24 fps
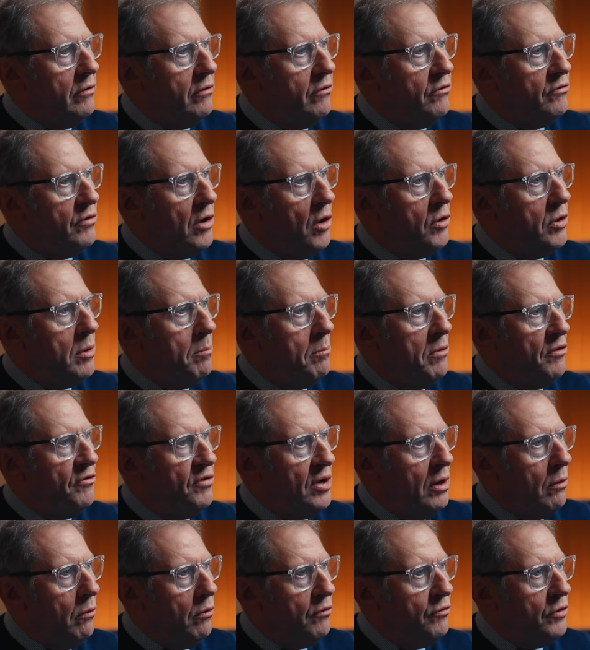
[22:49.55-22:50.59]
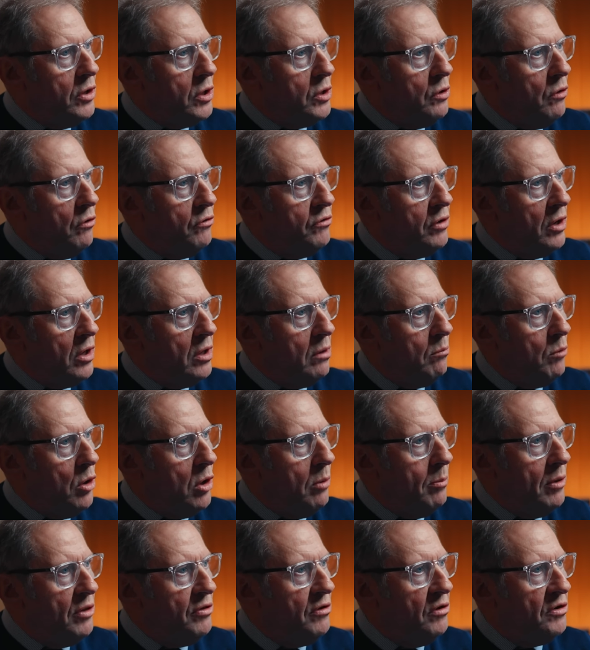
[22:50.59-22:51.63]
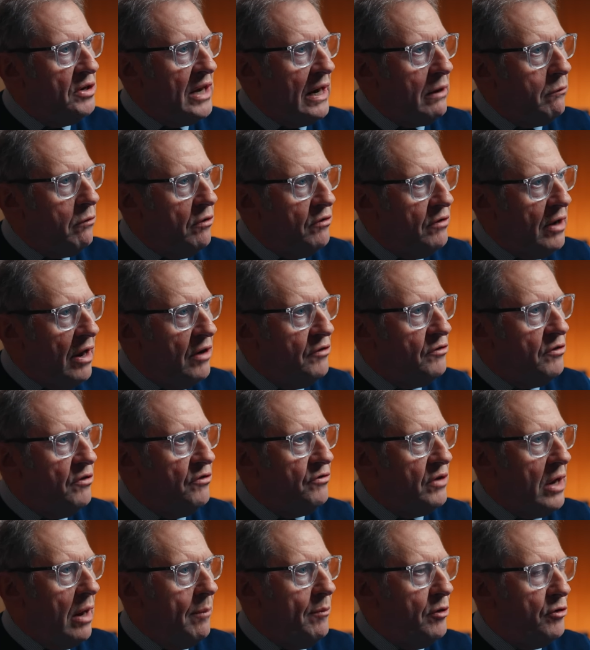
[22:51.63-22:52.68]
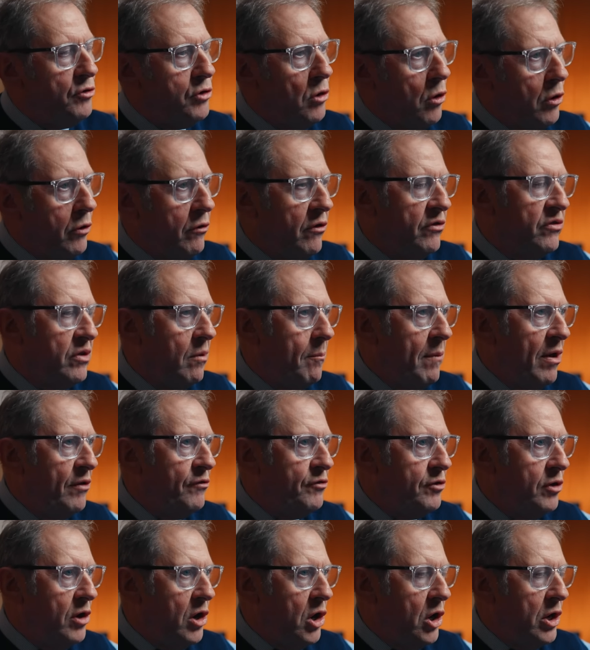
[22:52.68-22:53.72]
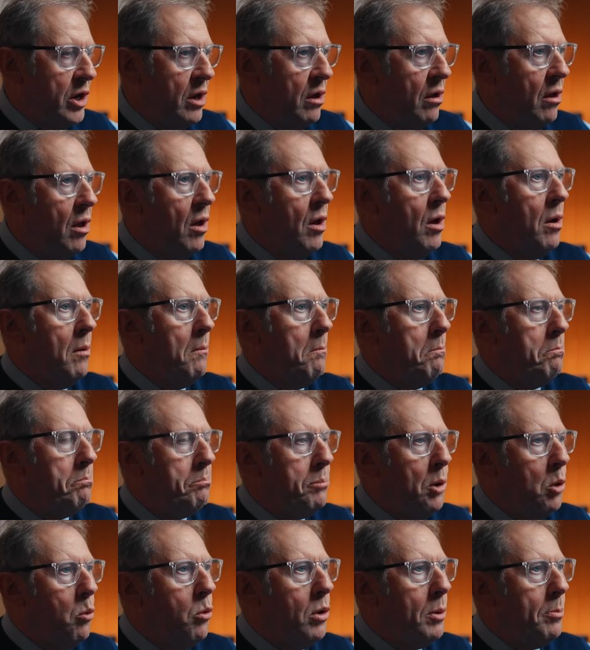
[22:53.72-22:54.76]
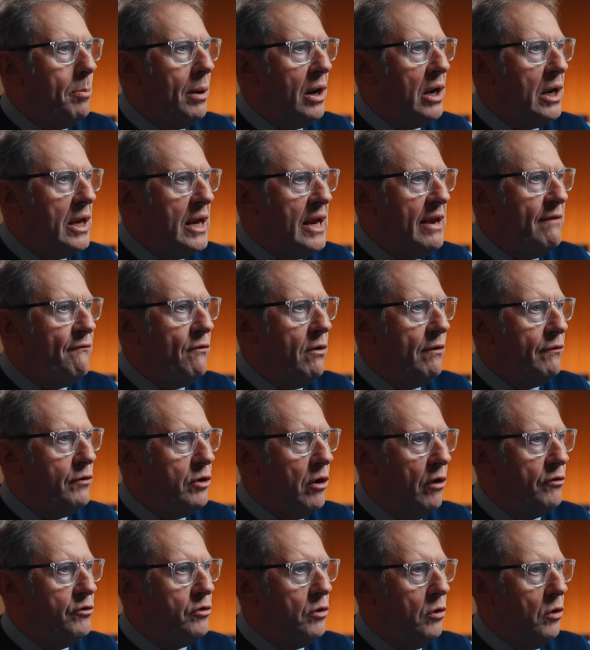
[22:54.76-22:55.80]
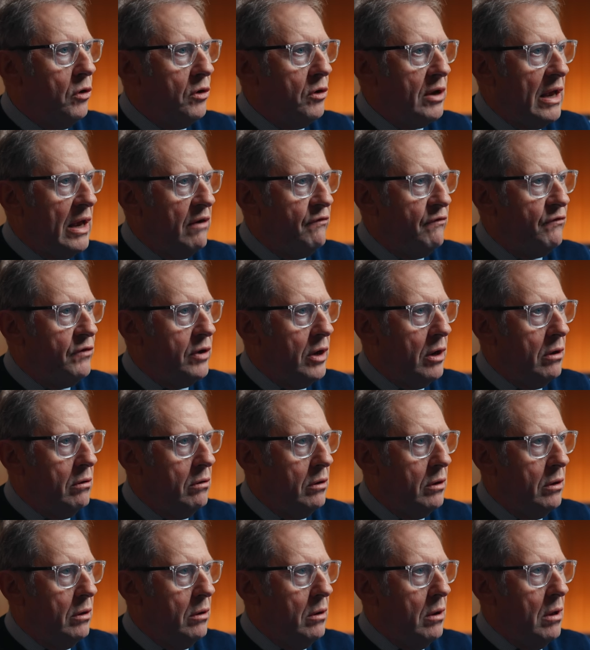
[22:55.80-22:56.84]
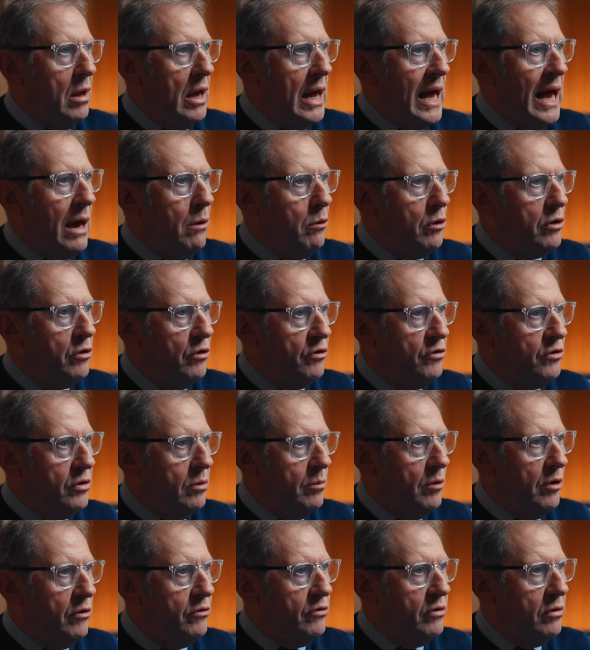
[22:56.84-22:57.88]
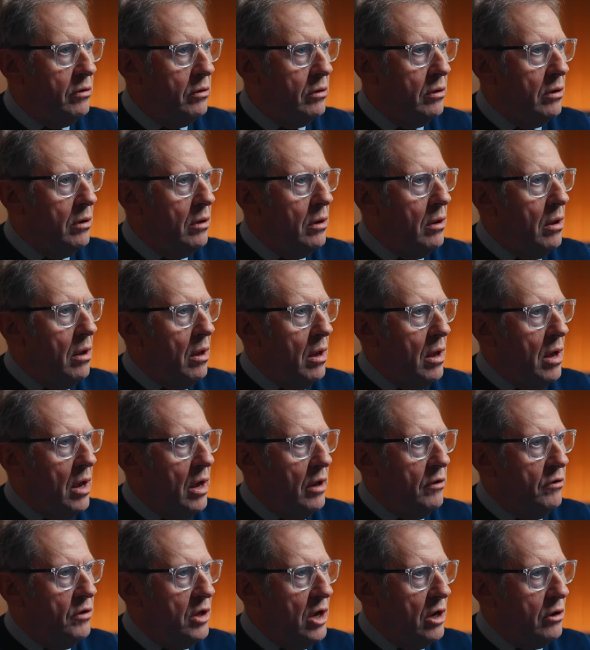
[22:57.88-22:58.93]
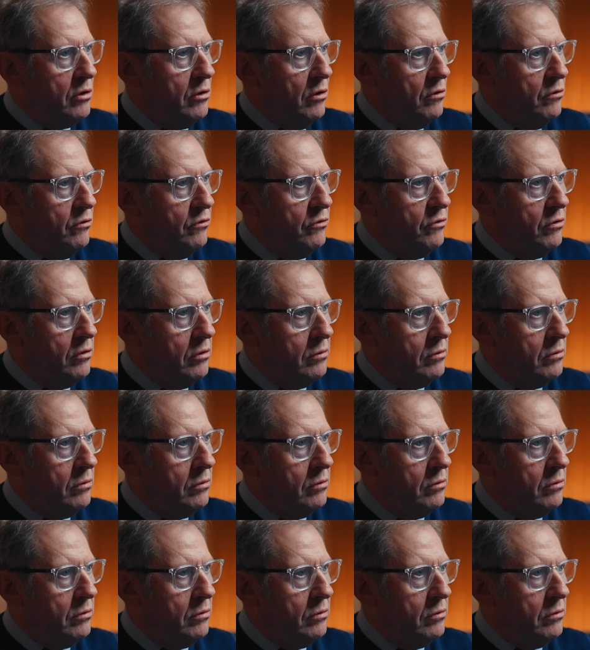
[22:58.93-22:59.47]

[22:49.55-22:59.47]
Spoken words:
So the materials they're using at the moment, the degradation time is longer, as I mentioned earlier, but we believe we've got to look after our customers and their guns.